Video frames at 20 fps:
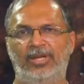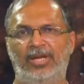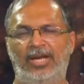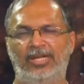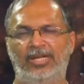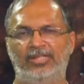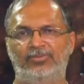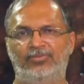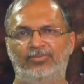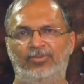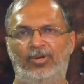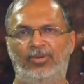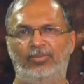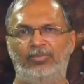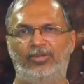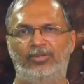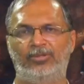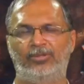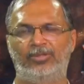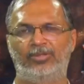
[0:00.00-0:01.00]
as
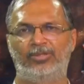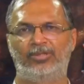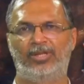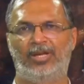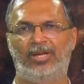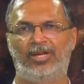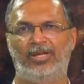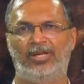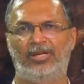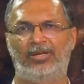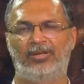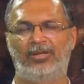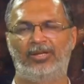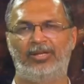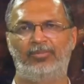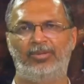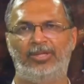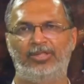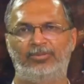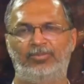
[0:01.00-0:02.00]
formed on the
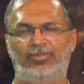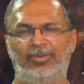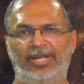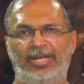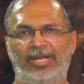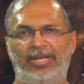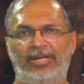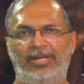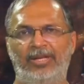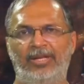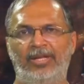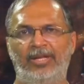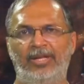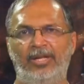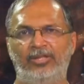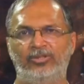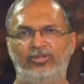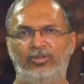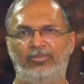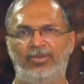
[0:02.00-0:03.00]
image plane.
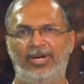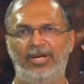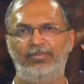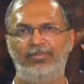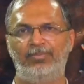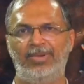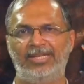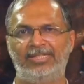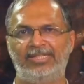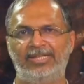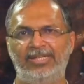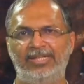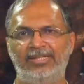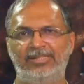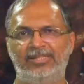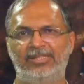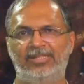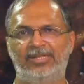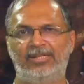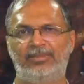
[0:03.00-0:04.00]
So, by
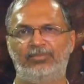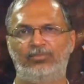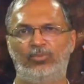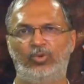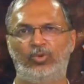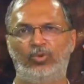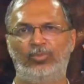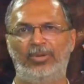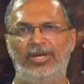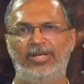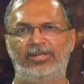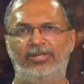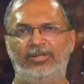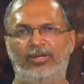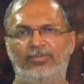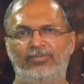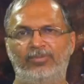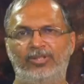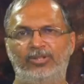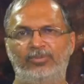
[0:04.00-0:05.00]
measuring the movement
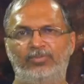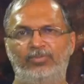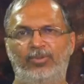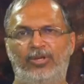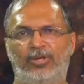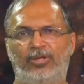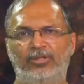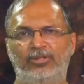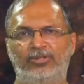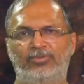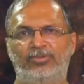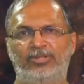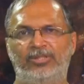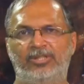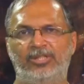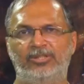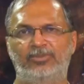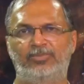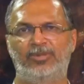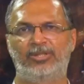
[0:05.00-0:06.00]
of these spots with
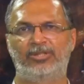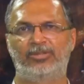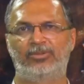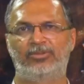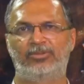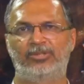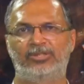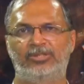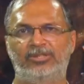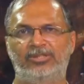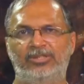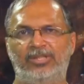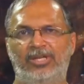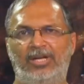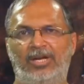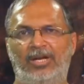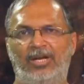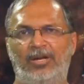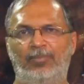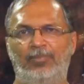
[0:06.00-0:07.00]
respect to its
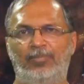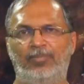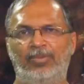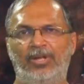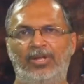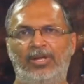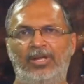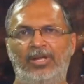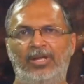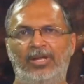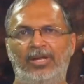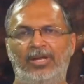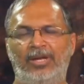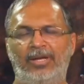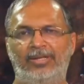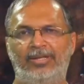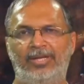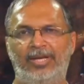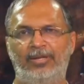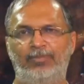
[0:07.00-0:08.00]

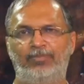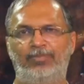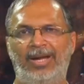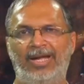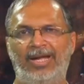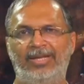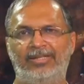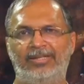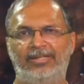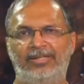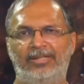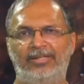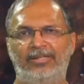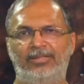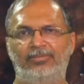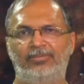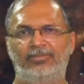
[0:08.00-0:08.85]
grid pattern